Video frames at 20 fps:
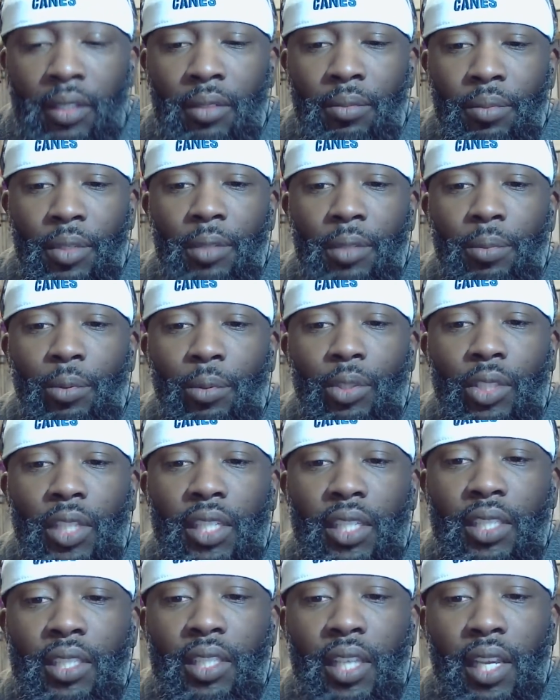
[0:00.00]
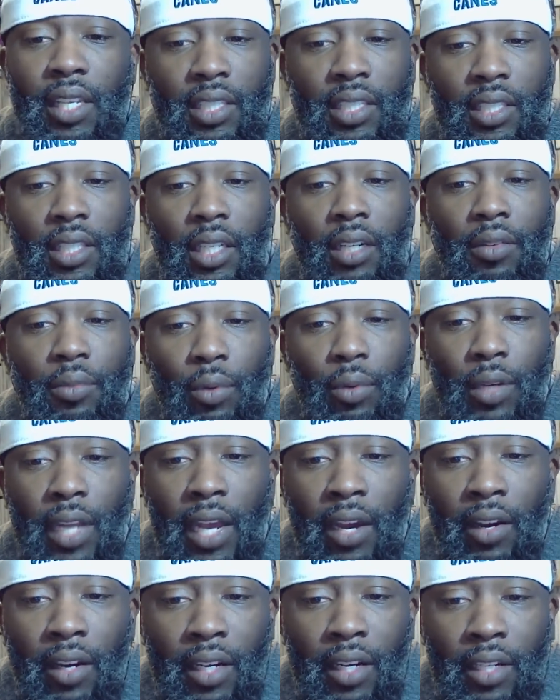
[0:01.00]
People just say stuff
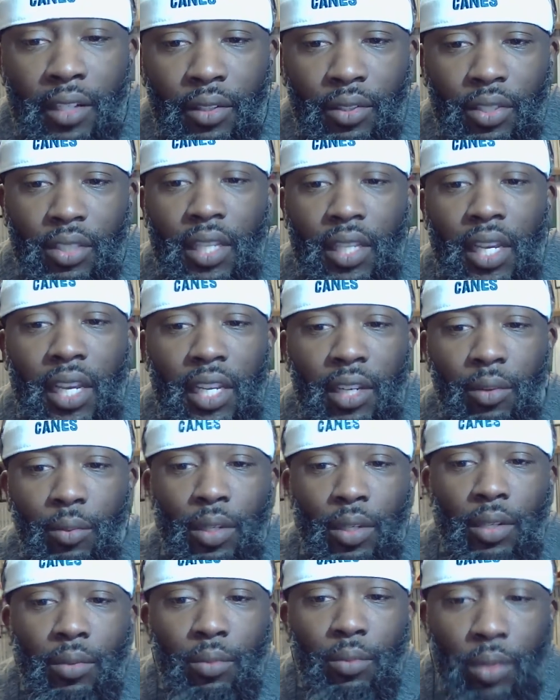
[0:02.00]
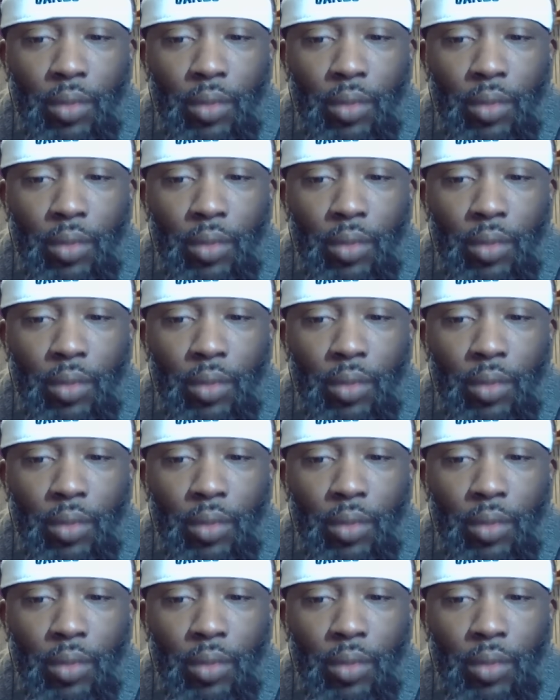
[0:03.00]
without understanding what